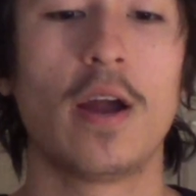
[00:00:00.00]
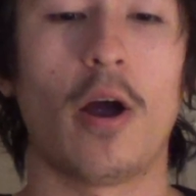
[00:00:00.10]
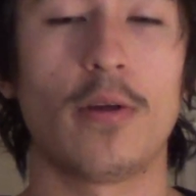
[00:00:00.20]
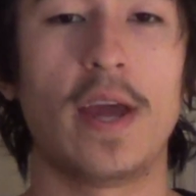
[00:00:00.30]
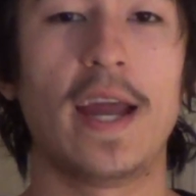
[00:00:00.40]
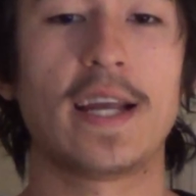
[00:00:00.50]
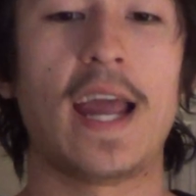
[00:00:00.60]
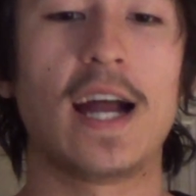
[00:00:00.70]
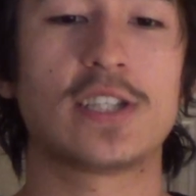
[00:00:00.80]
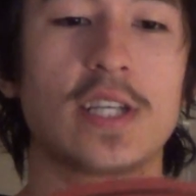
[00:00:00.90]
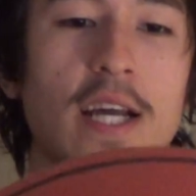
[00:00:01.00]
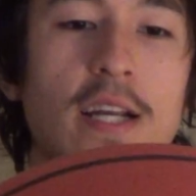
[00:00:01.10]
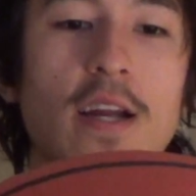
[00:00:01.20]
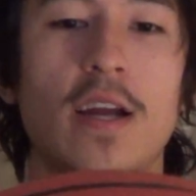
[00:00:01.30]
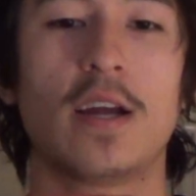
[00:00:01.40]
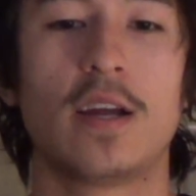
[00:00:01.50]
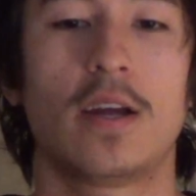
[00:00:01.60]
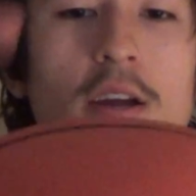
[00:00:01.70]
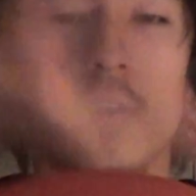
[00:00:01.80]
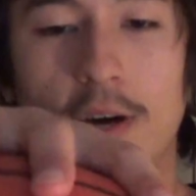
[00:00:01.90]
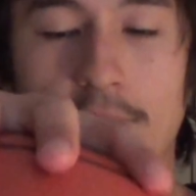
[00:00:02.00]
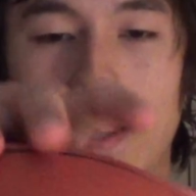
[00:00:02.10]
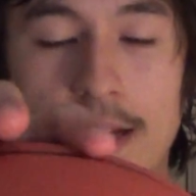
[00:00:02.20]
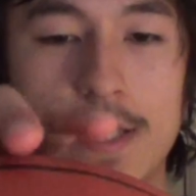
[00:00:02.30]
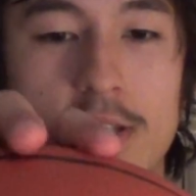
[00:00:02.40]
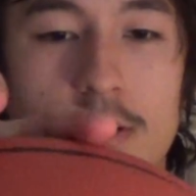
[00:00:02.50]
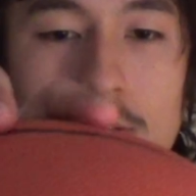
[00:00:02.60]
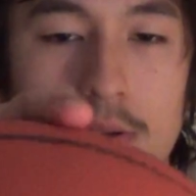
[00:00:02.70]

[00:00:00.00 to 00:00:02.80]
Are they catching it like this